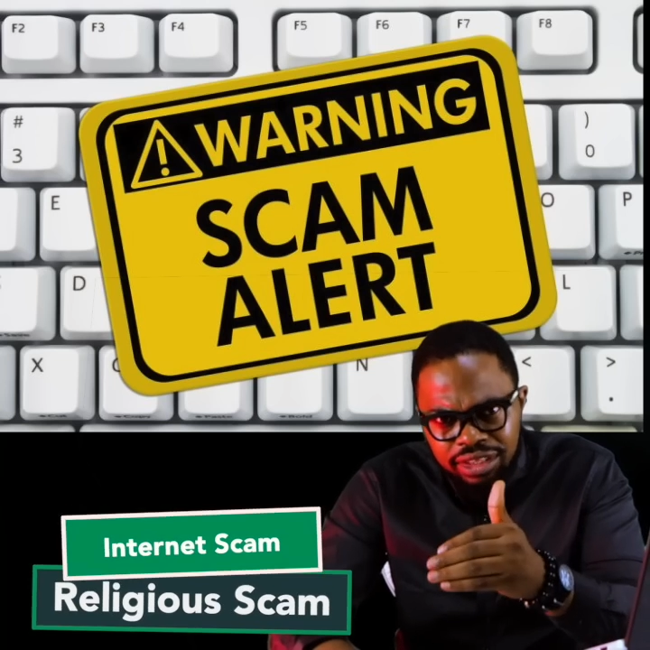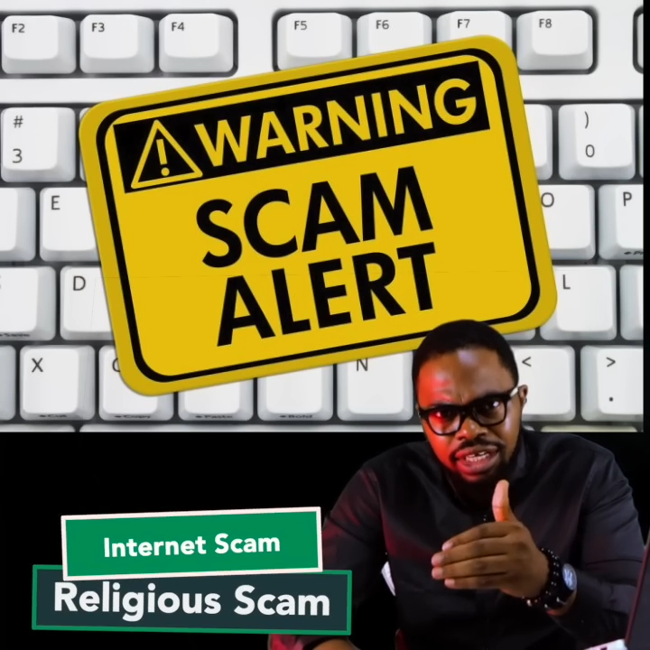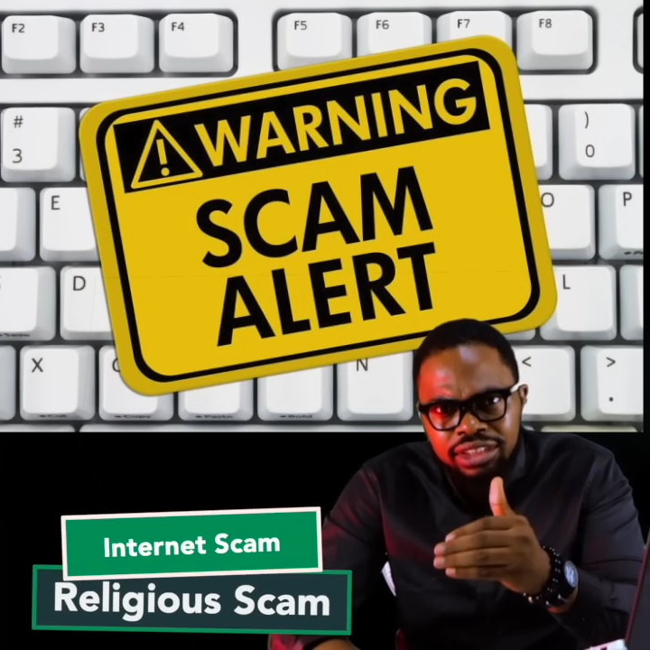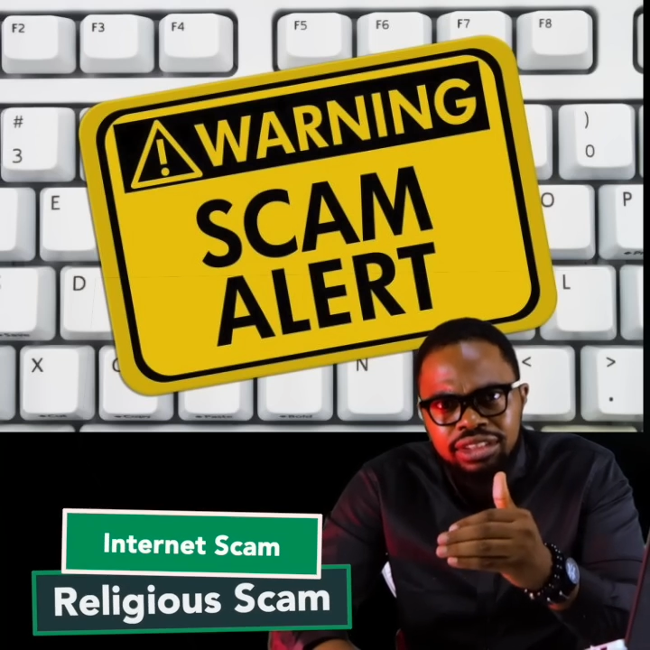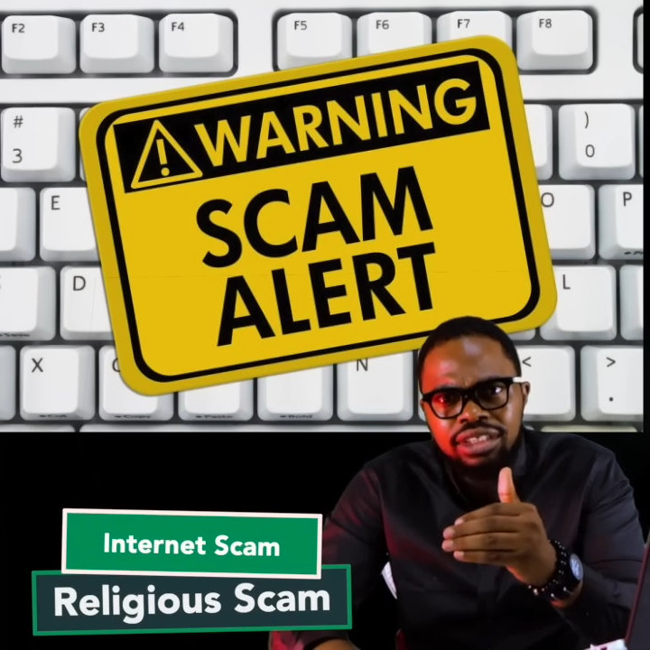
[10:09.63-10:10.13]

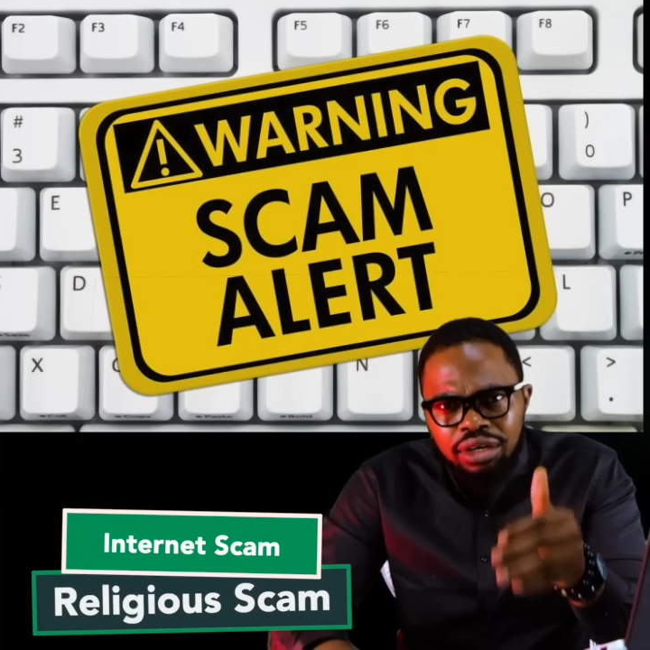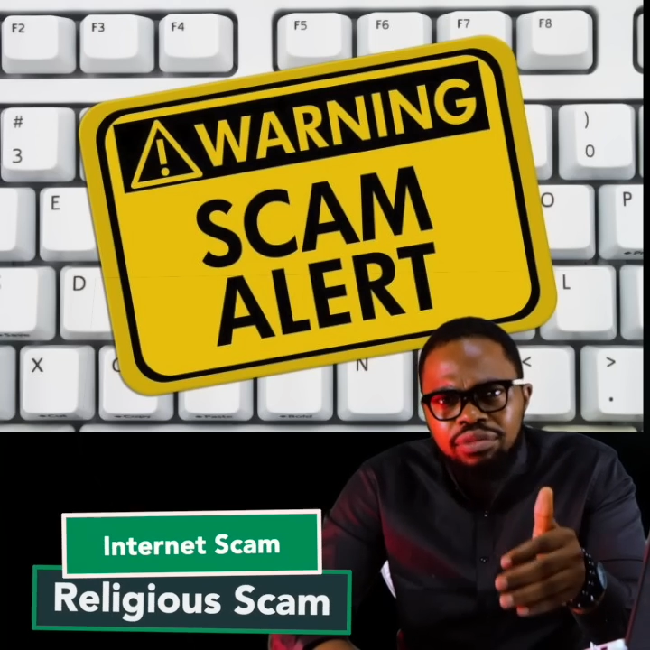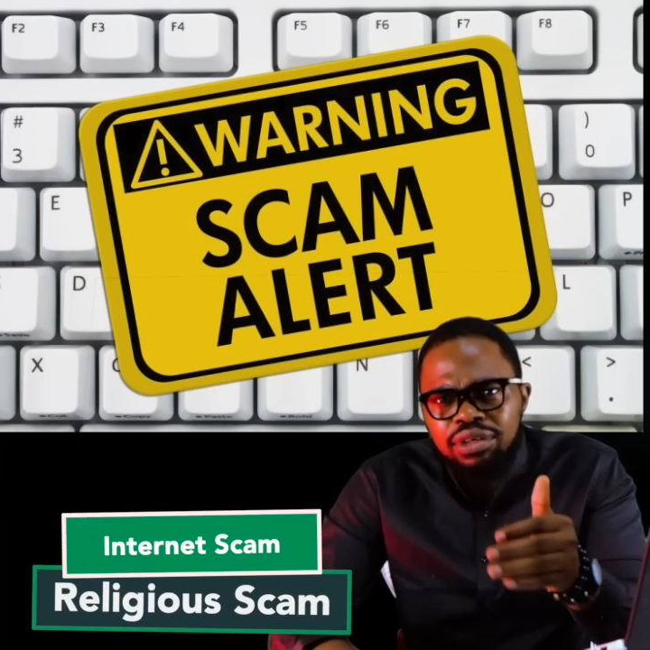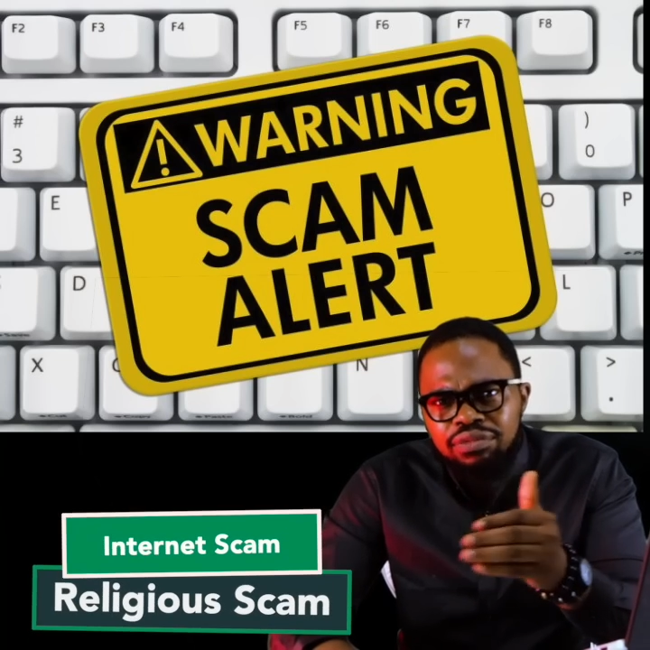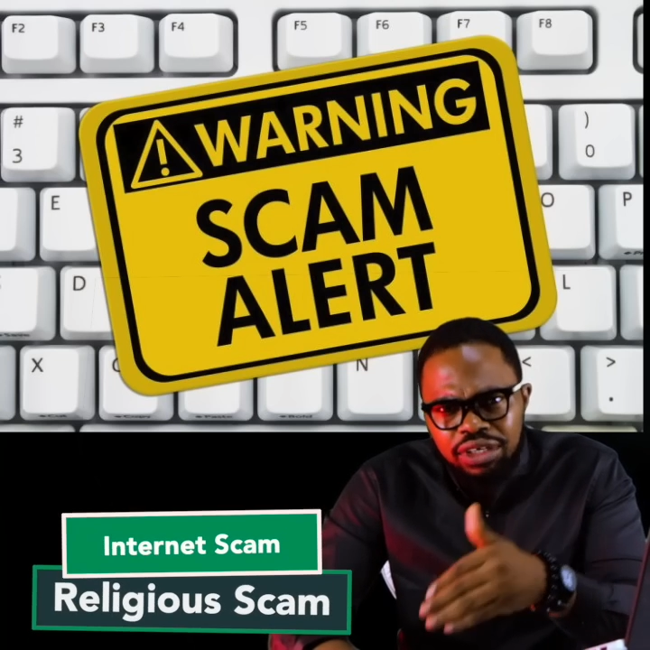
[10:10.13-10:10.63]
that
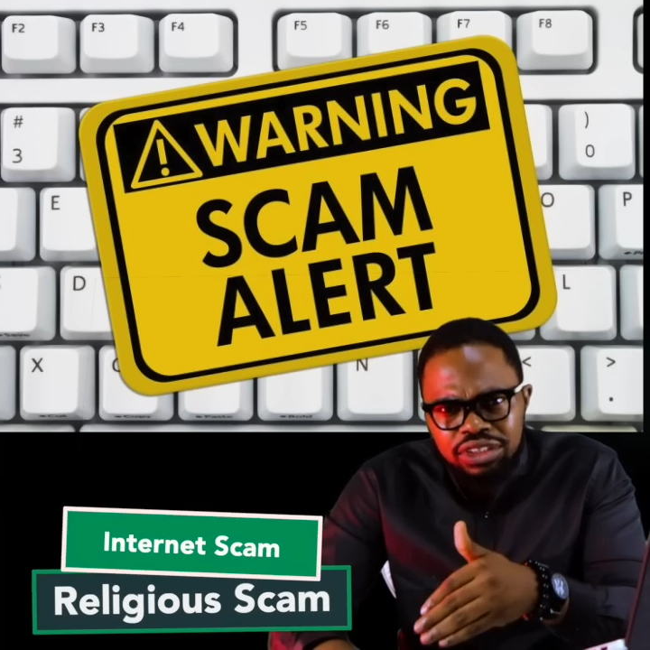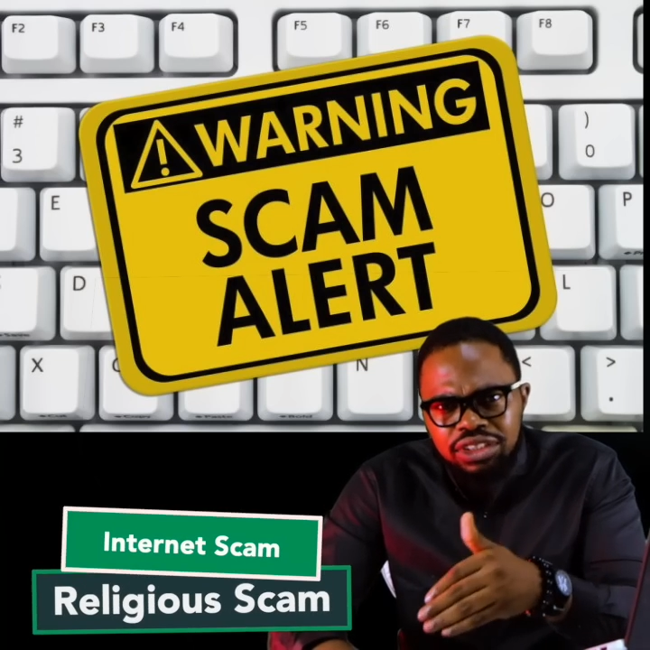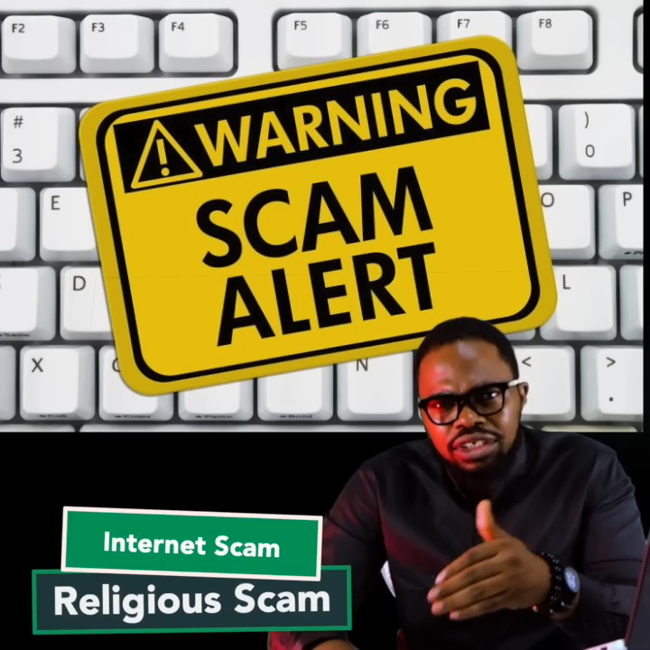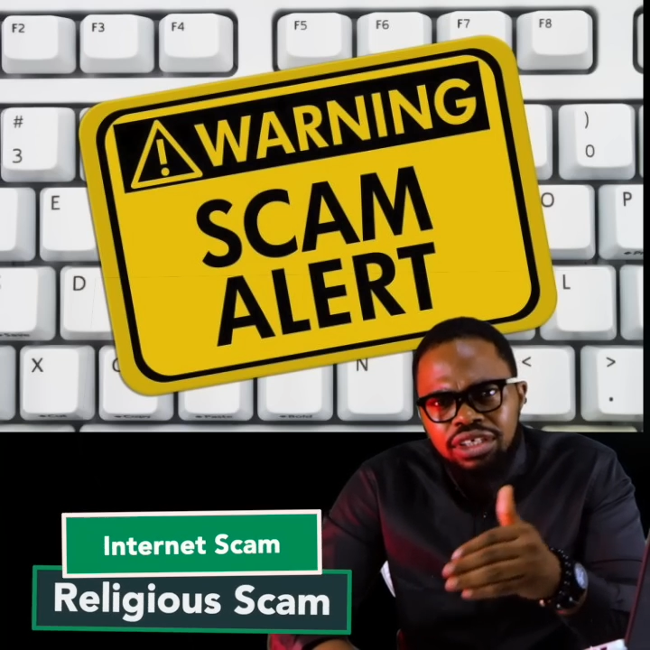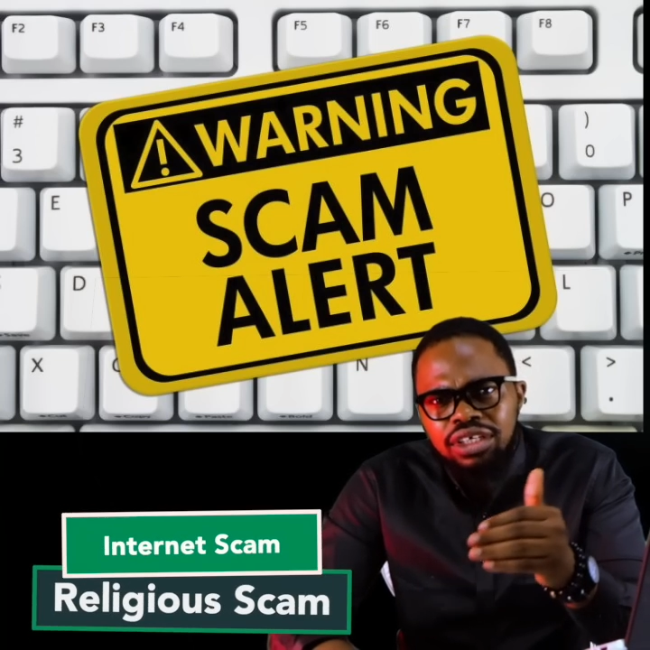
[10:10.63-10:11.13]
every
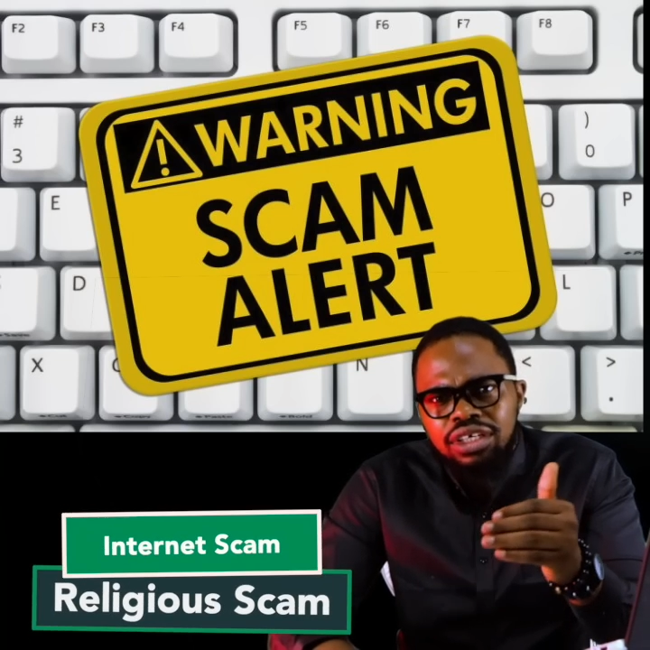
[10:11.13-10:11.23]
venture